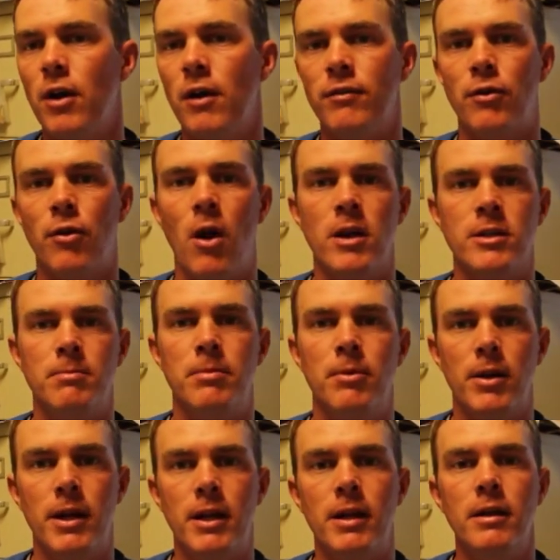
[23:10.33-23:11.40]

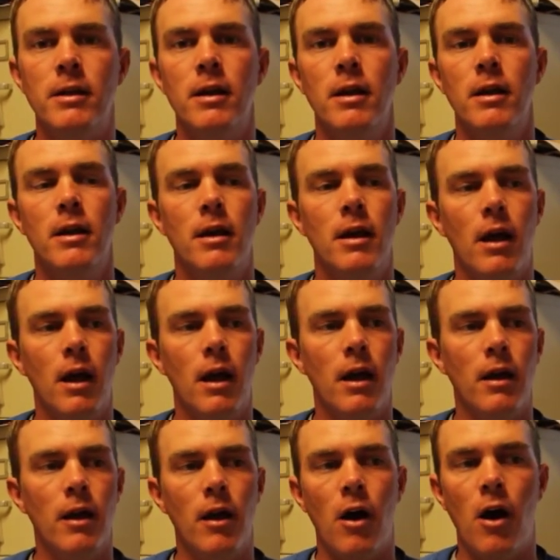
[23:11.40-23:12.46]
crossbreeding
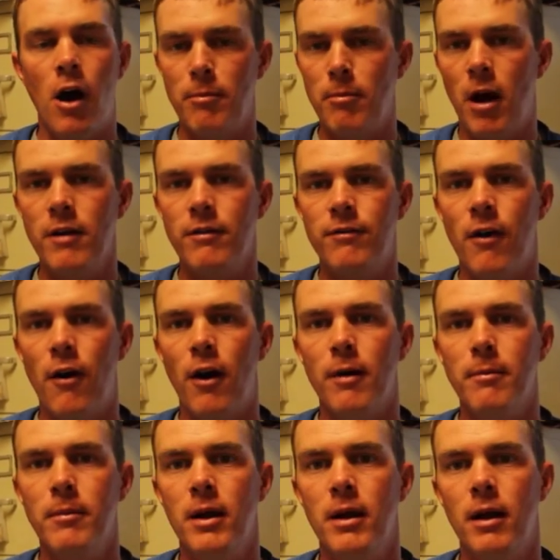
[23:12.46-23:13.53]
on my
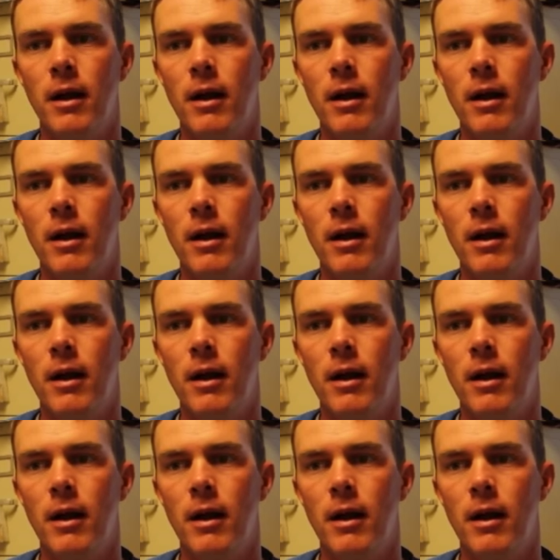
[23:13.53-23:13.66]
farm,